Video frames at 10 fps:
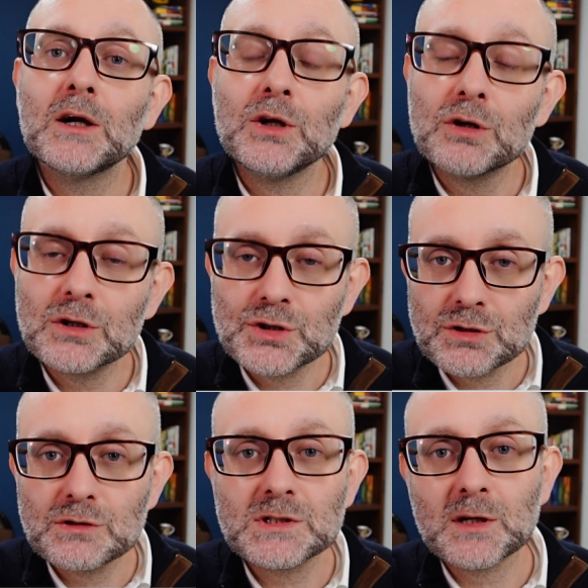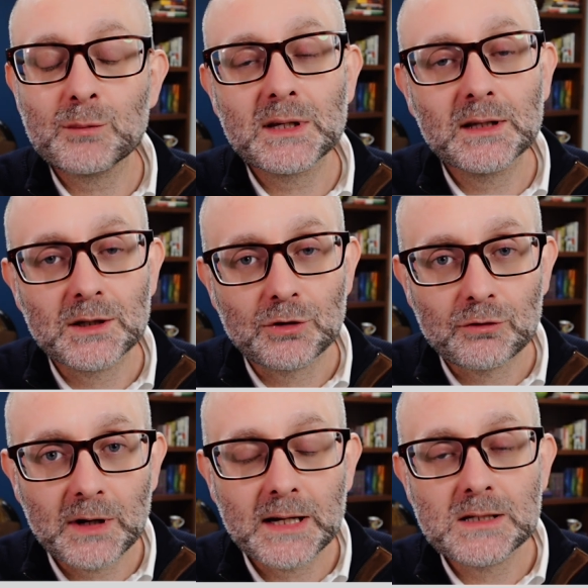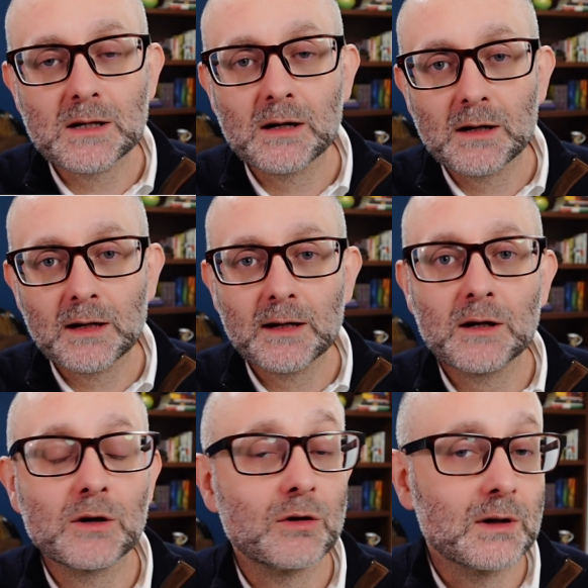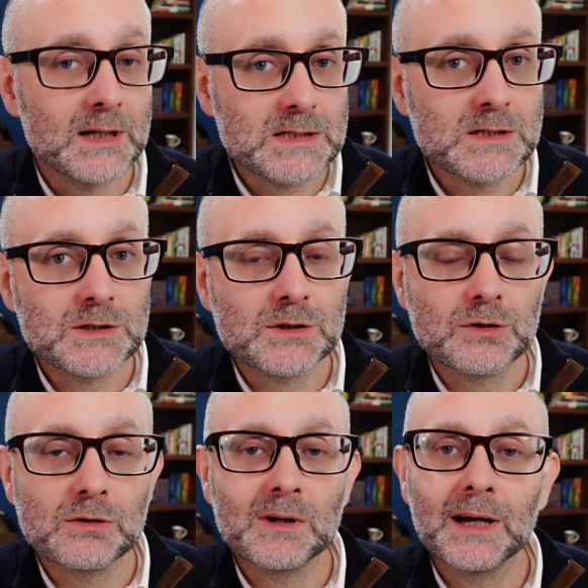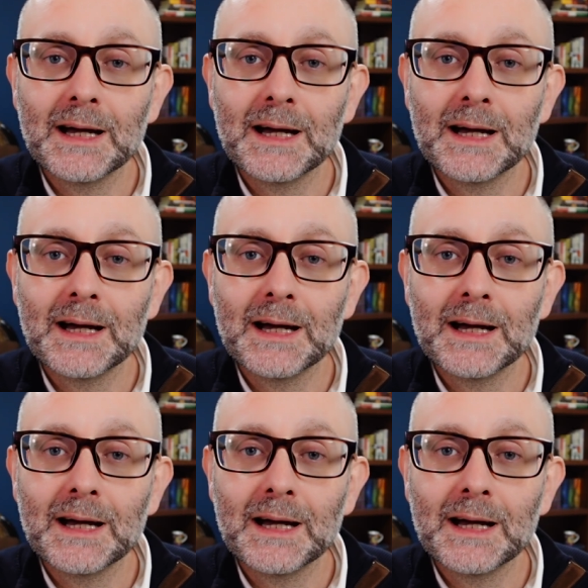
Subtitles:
You can choose something that you read earlier or listened to